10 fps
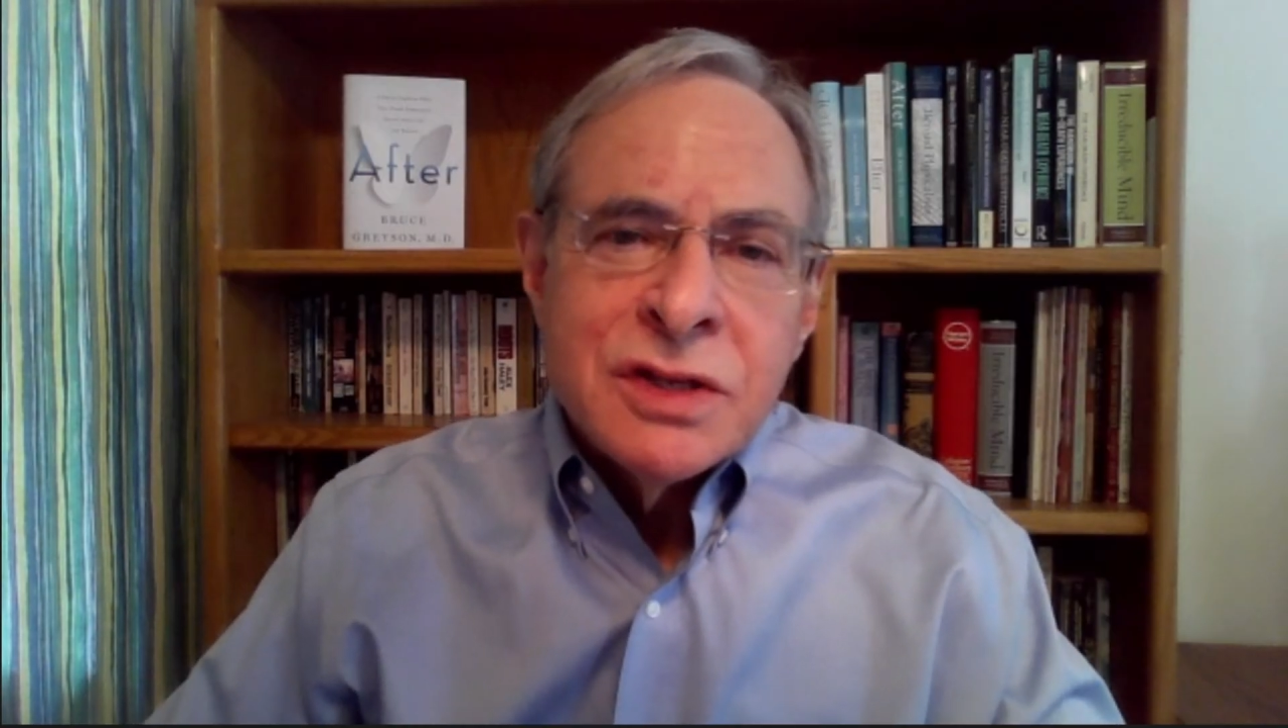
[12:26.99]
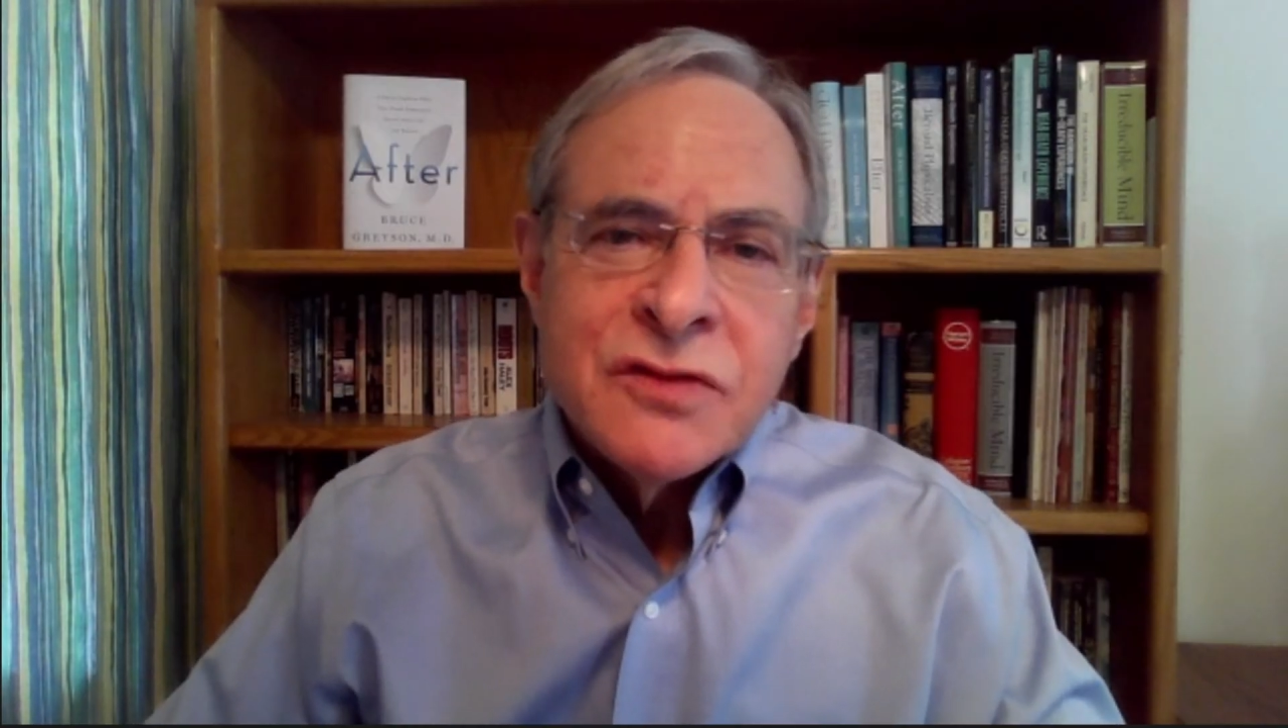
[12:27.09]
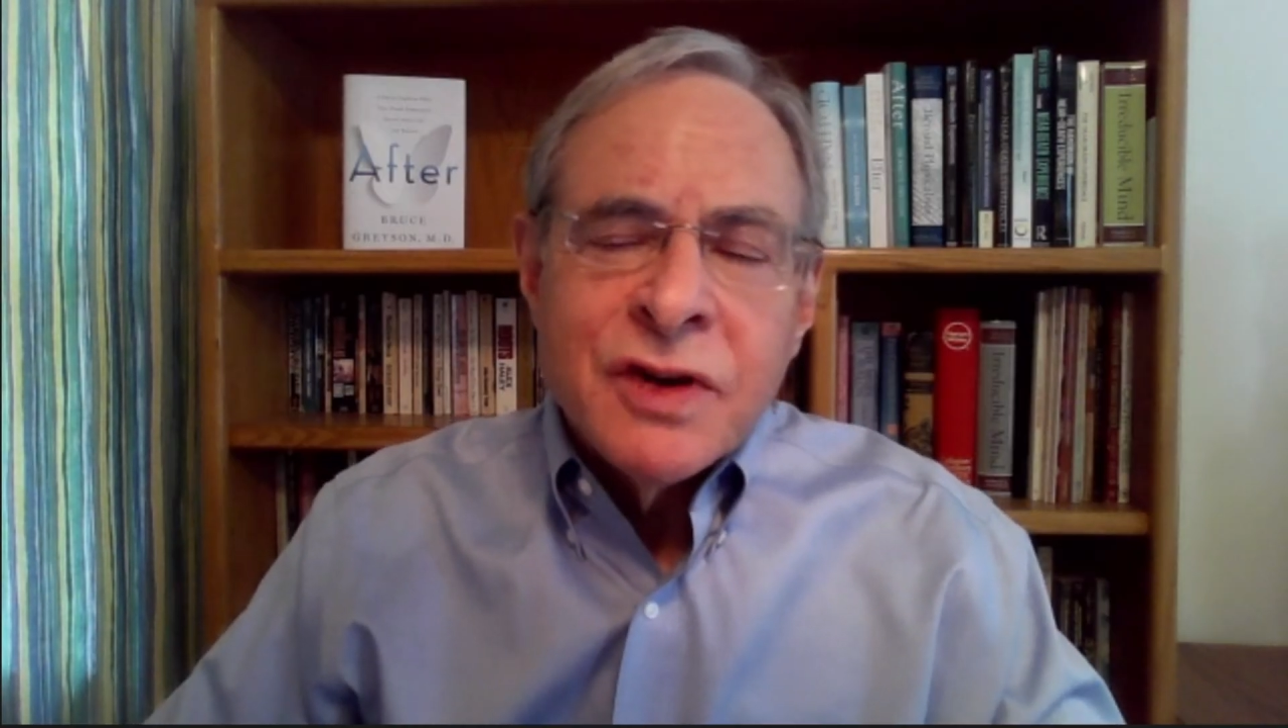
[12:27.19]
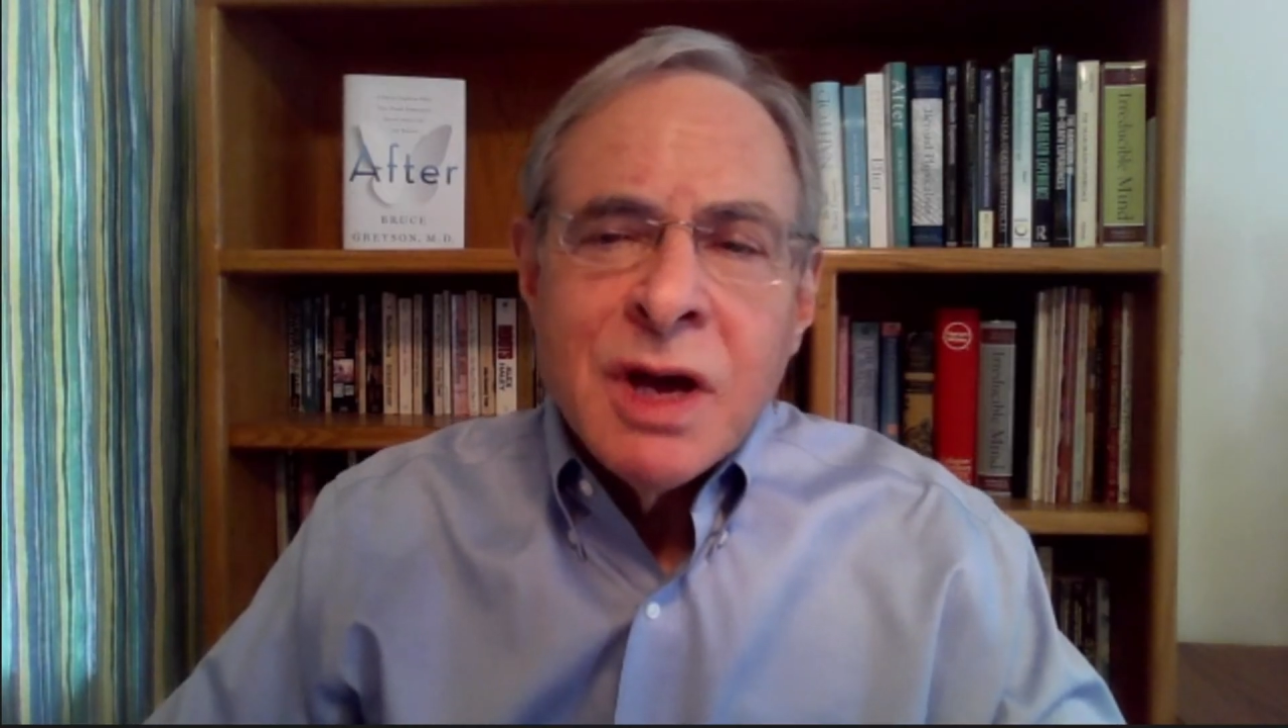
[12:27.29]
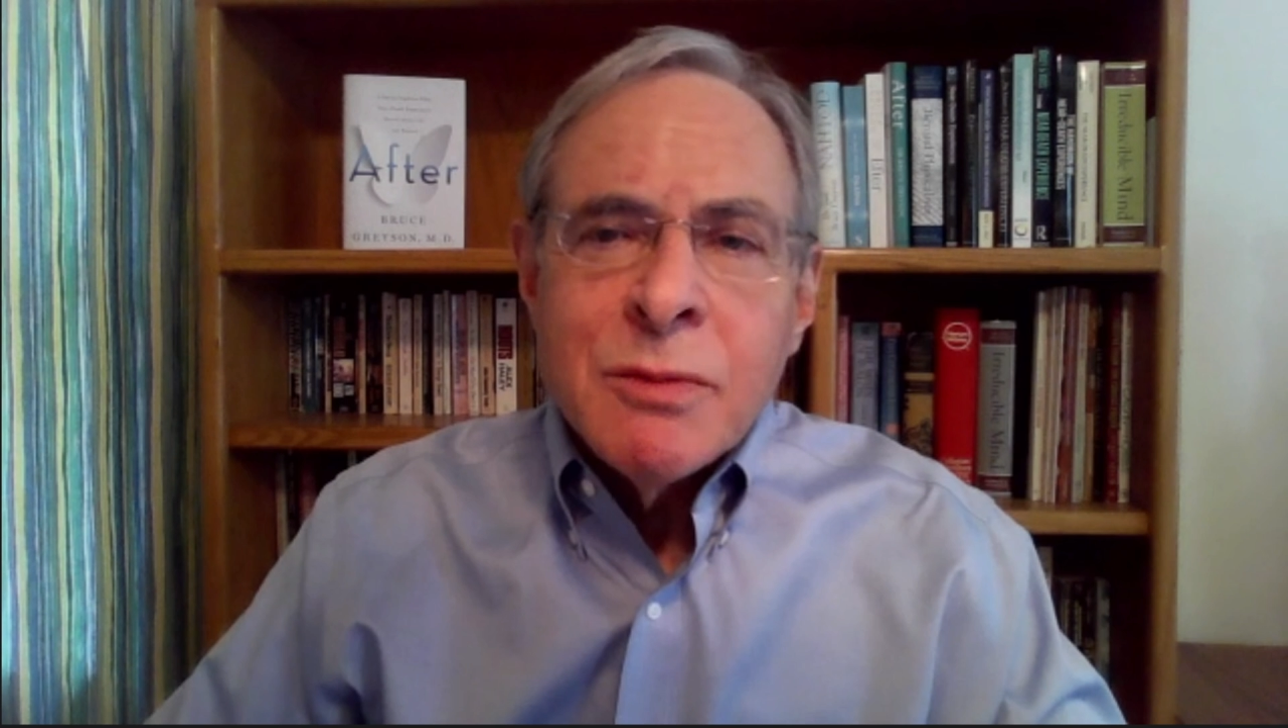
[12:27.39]

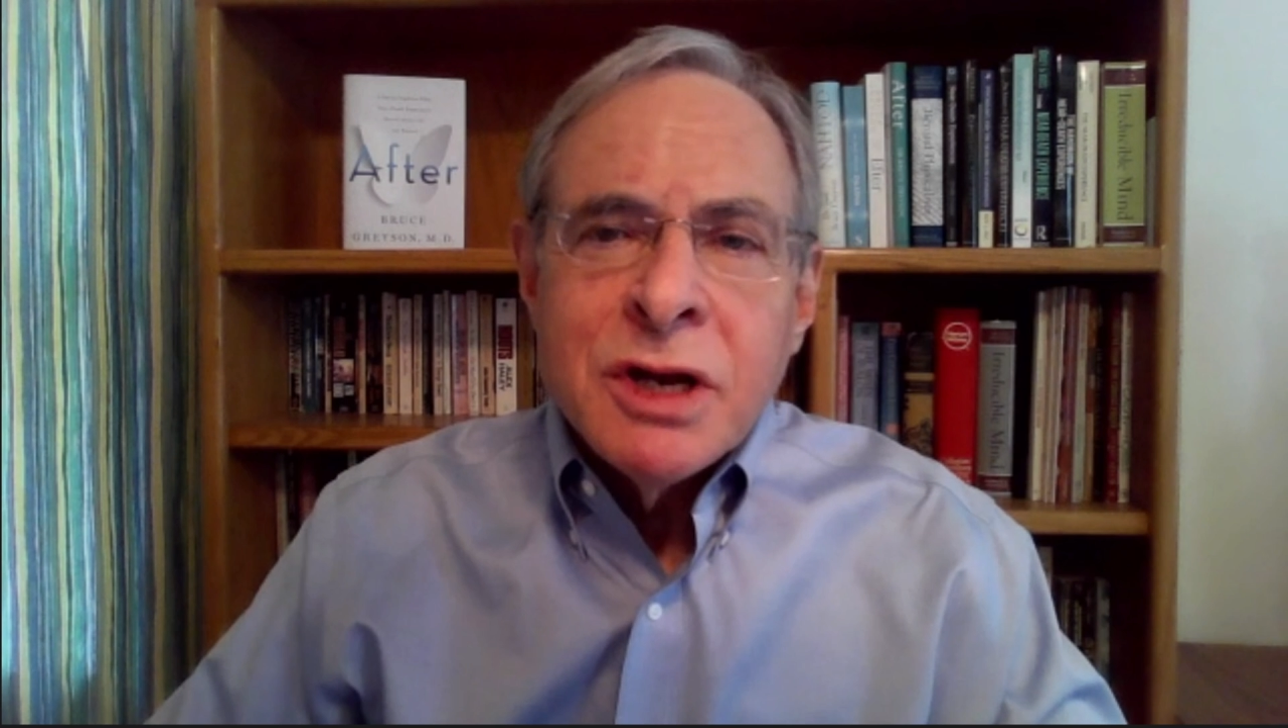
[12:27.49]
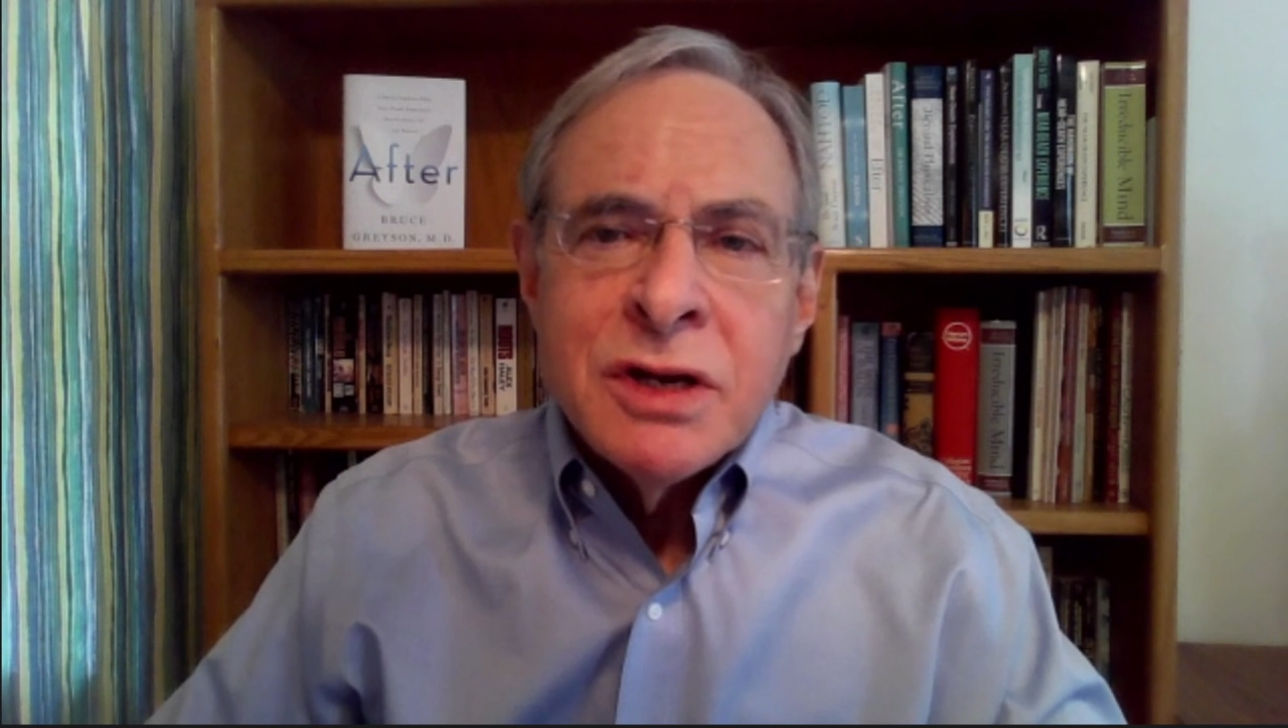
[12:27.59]
phenomenon,